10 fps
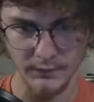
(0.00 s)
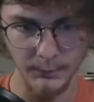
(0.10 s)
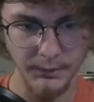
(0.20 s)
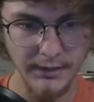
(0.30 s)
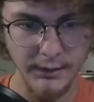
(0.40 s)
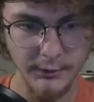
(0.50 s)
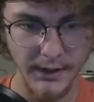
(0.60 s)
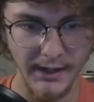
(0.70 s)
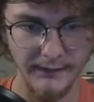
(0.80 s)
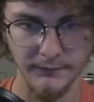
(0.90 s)
But now you
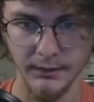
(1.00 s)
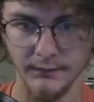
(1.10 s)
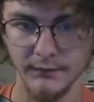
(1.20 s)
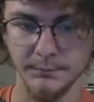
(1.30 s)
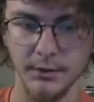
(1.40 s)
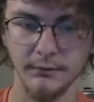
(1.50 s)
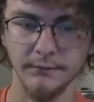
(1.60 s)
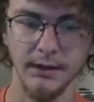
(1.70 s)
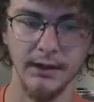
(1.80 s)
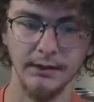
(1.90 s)
have this
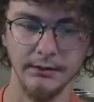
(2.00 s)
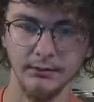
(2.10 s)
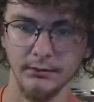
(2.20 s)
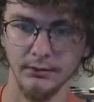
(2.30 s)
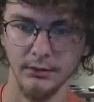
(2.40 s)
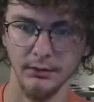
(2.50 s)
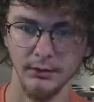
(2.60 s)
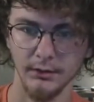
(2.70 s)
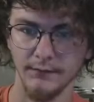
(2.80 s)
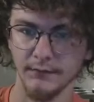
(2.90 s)
butterfly
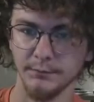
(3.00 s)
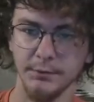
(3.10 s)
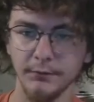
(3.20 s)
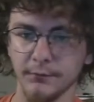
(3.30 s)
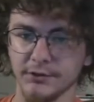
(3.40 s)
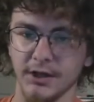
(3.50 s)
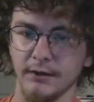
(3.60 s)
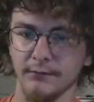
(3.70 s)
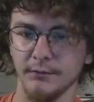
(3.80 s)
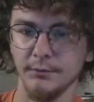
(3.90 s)
and this beautiful shot
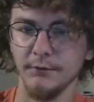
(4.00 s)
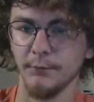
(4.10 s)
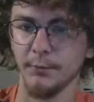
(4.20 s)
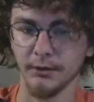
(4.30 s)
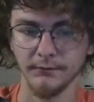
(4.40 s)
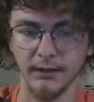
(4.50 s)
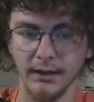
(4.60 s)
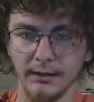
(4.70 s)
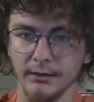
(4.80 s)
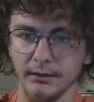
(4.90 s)
of this beautiful
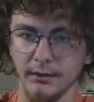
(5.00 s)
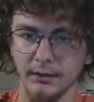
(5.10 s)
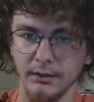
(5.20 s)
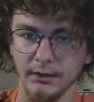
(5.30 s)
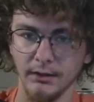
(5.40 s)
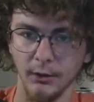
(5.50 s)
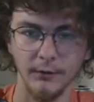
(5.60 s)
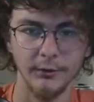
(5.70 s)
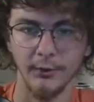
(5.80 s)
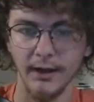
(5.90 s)
butterfly on
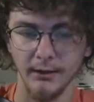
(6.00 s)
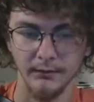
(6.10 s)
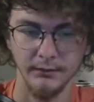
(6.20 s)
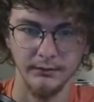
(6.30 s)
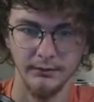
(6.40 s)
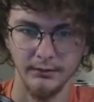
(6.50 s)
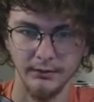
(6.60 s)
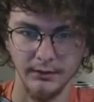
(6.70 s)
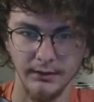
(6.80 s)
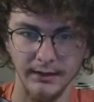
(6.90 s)
the ground.
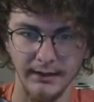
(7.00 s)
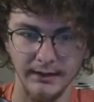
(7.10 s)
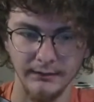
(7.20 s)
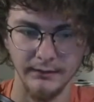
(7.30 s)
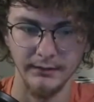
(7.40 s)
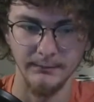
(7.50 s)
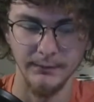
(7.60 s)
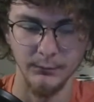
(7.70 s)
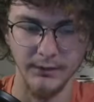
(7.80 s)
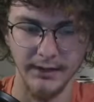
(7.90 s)
And
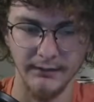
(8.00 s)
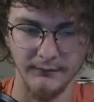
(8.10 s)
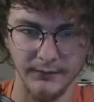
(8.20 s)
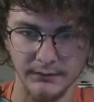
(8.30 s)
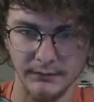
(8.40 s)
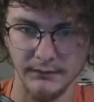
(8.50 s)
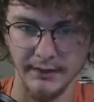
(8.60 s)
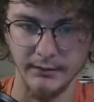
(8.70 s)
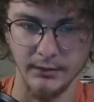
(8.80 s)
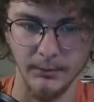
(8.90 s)
then we have this
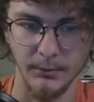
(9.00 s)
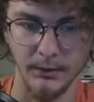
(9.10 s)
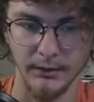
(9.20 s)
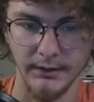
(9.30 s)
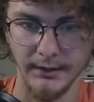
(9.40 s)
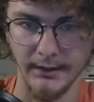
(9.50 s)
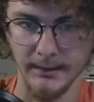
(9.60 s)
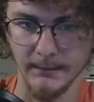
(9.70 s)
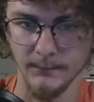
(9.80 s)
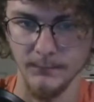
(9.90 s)
title come on
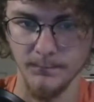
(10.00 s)
and